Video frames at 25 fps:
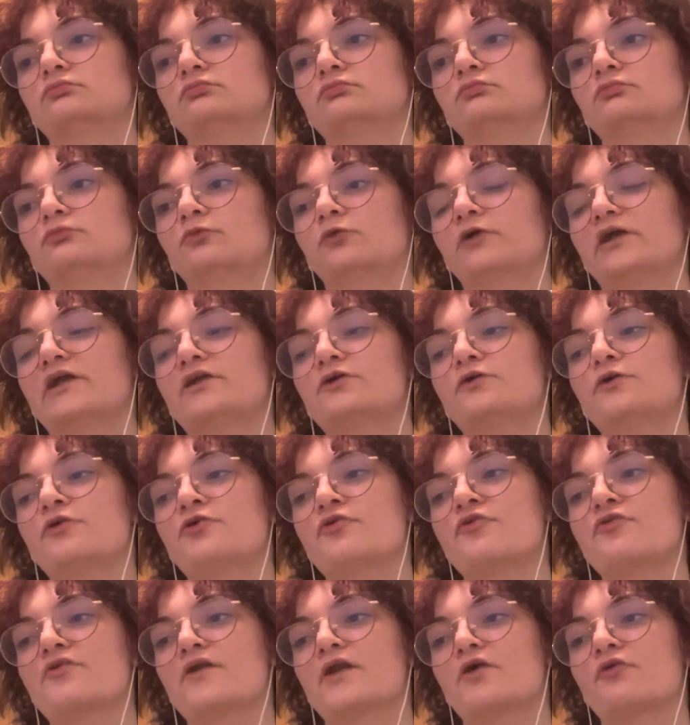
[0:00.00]
What I told her
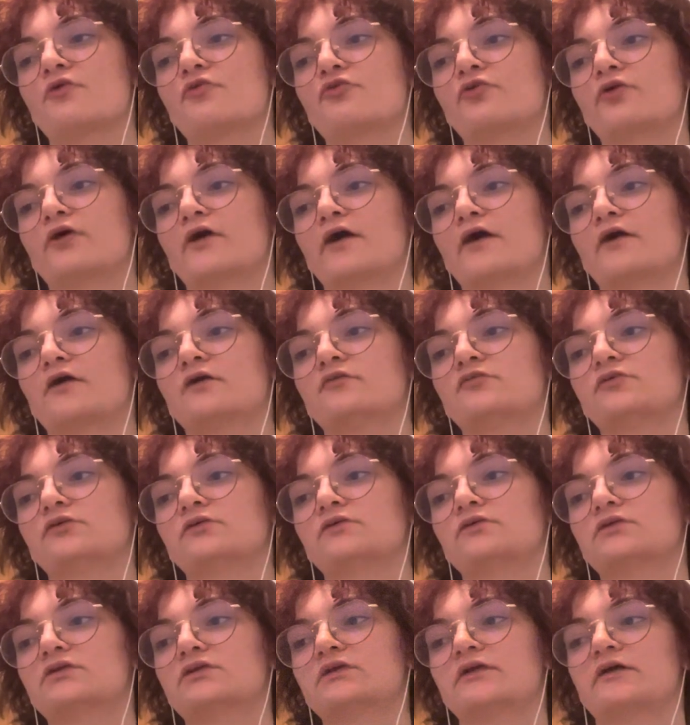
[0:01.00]
is that I was crying over
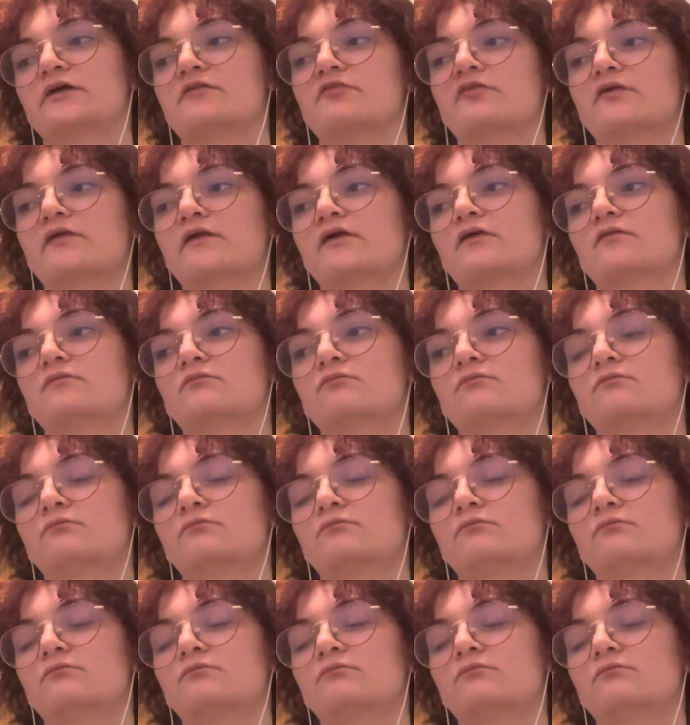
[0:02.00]
just everything.